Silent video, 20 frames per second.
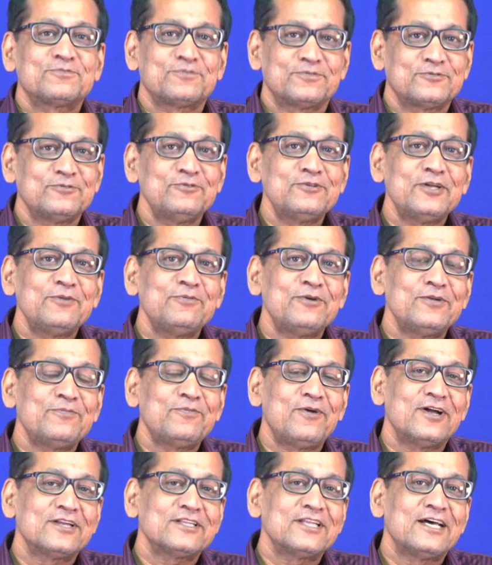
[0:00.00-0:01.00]
suitable
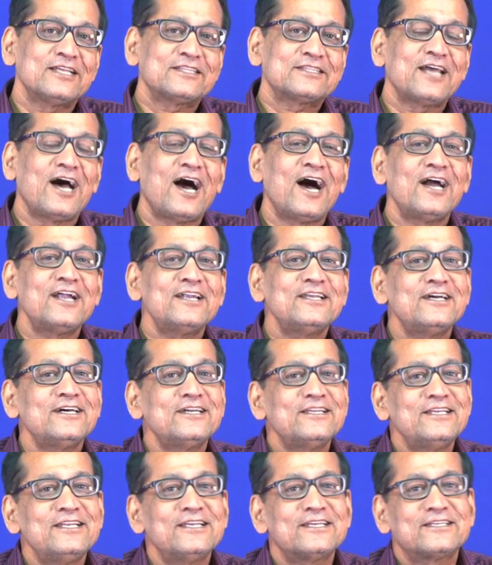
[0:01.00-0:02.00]
for the third year
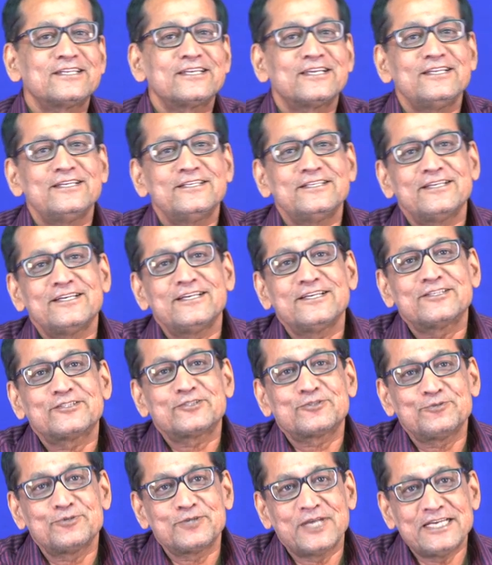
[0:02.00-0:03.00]
electrical engineering
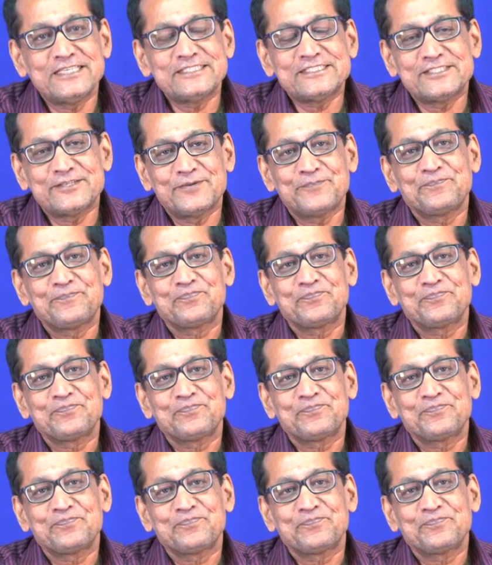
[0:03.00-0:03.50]
students.